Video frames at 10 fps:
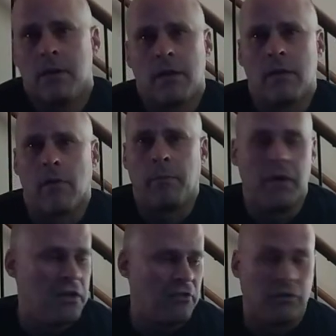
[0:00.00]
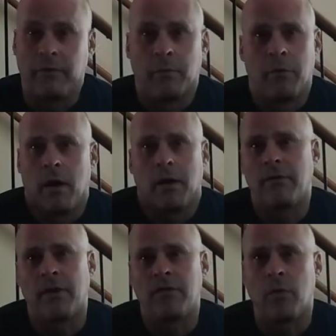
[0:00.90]
give our opinions on different
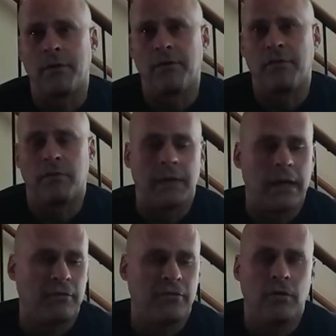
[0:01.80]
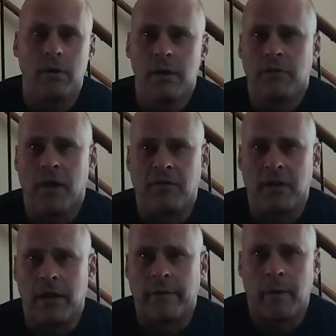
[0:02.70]
products. That's what this is about. So thanks
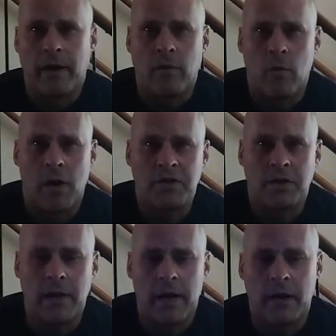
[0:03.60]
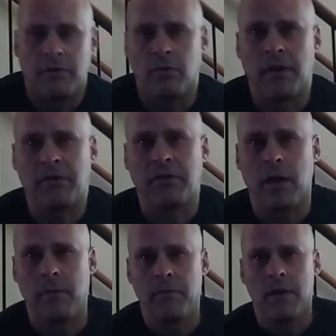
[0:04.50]
again to everybody for watching. And until next
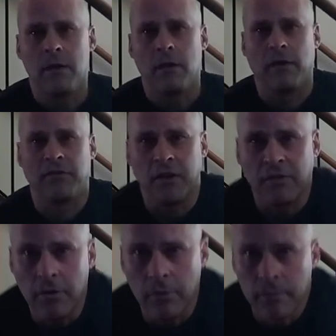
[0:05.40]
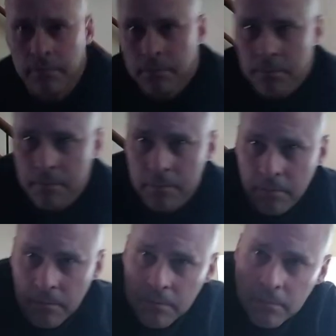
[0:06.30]
time, I'll see you soon.
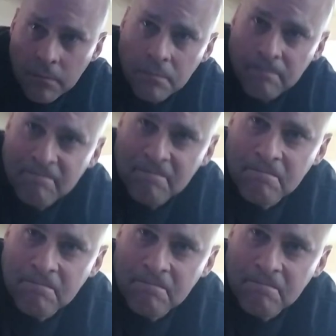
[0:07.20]
Thank you.